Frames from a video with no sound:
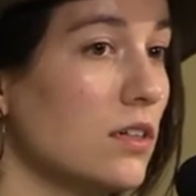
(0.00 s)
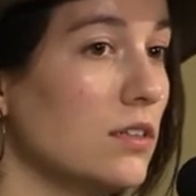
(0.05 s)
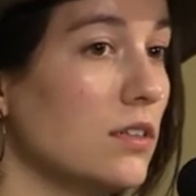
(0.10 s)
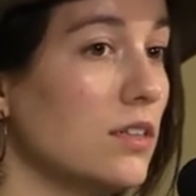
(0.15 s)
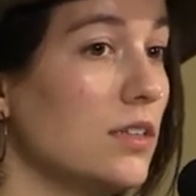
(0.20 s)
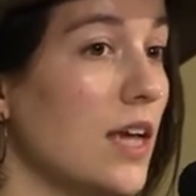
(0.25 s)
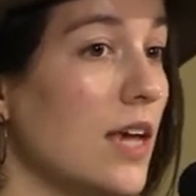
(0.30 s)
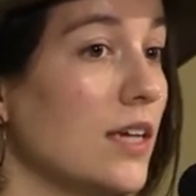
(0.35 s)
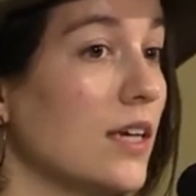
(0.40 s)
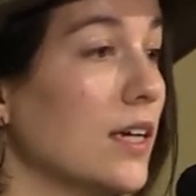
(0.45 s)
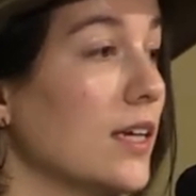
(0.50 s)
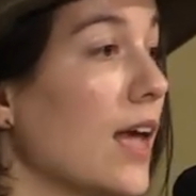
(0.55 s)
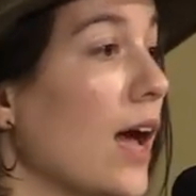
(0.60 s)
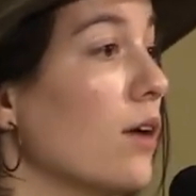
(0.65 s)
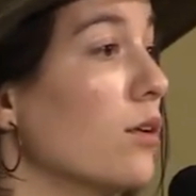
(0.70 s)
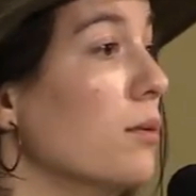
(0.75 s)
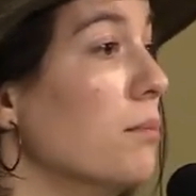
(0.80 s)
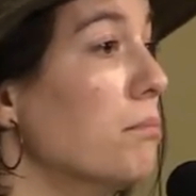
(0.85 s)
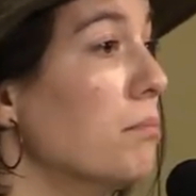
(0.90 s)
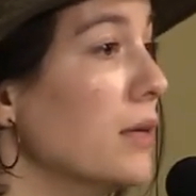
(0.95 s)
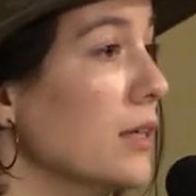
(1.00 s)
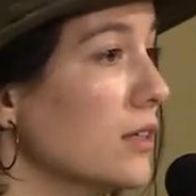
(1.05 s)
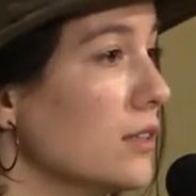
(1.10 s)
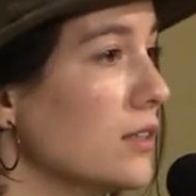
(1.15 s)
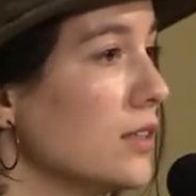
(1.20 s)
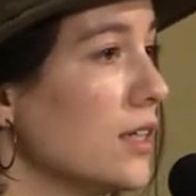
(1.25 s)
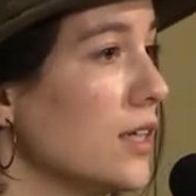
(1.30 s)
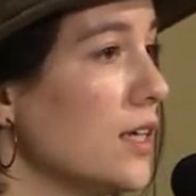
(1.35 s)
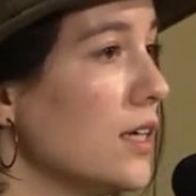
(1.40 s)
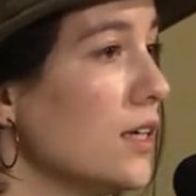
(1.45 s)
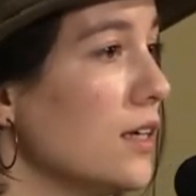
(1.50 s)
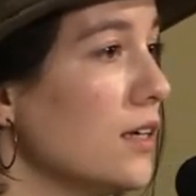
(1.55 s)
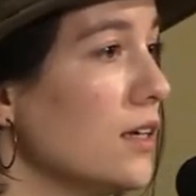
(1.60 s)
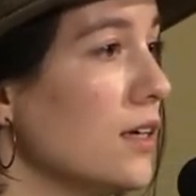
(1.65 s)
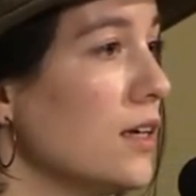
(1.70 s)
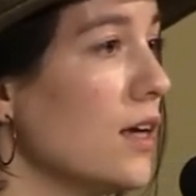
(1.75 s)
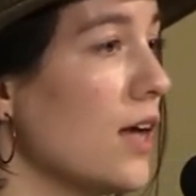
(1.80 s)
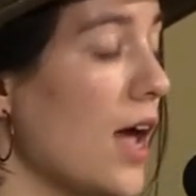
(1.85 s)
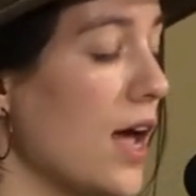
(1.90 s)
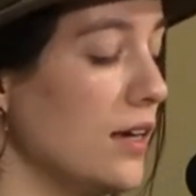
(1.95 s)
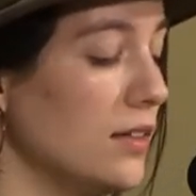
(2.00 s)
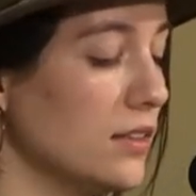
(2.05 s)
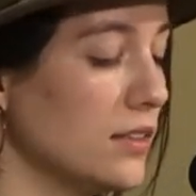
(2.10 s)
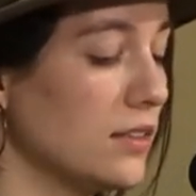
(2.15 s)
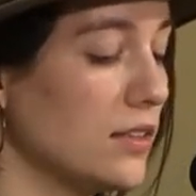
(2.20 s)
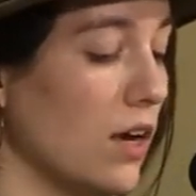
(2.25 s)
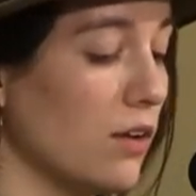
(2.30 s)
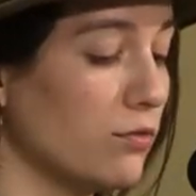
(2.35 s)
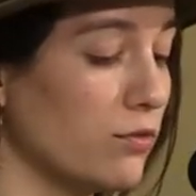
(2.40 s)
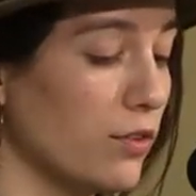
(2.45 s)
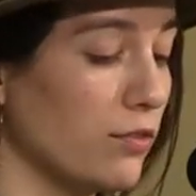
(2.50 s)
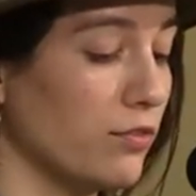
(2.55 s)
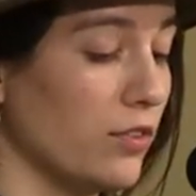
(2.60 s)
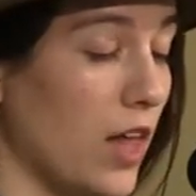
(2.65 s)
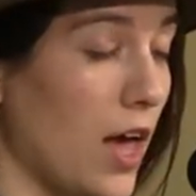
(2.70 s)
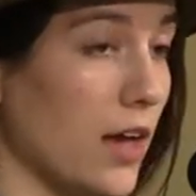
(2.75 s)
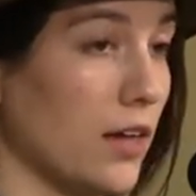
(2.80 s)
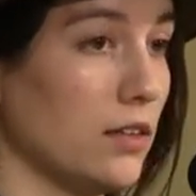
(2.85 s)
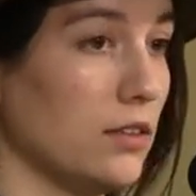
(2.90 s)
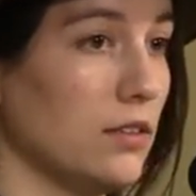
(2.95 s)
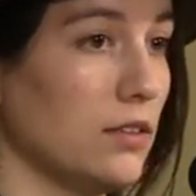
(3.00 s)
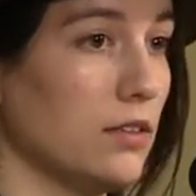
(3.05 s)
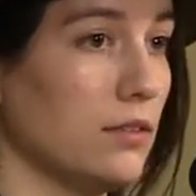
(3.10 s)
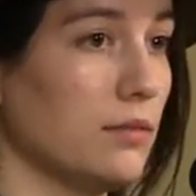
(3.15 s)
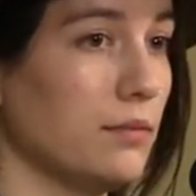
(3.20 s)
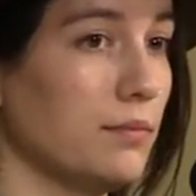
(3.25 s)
to take accountability, and to self-reflect.